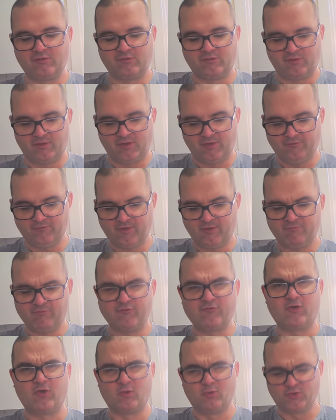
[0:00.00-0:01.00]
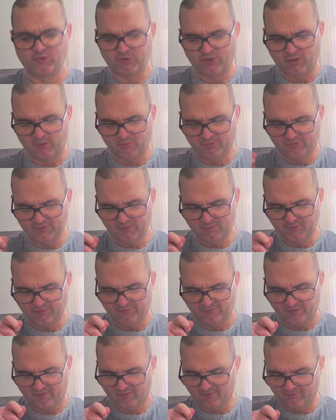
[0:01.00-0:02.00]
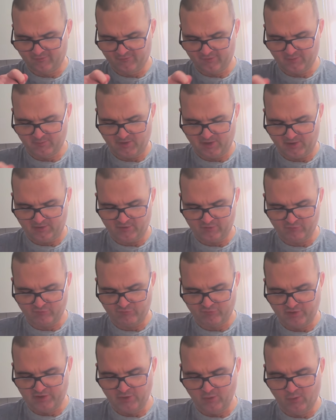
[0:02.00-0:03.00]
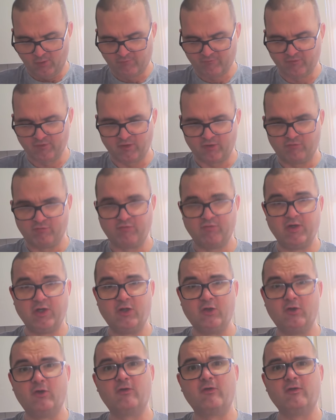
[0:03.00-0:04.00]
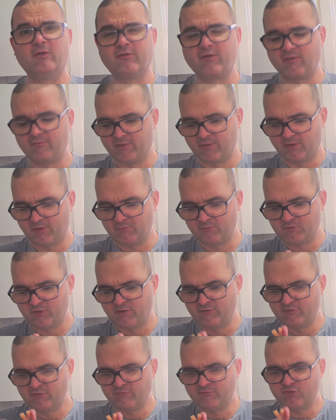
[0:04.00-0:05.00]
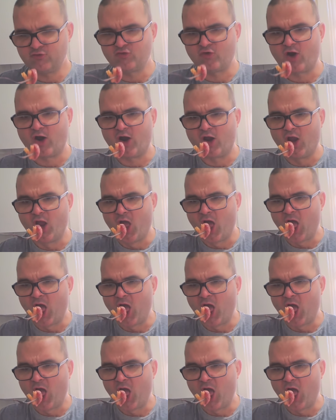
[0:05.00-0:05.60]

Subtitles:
Let's give this a go, shall we? See what it's like. This could be either really awful or really good. Let's have a try.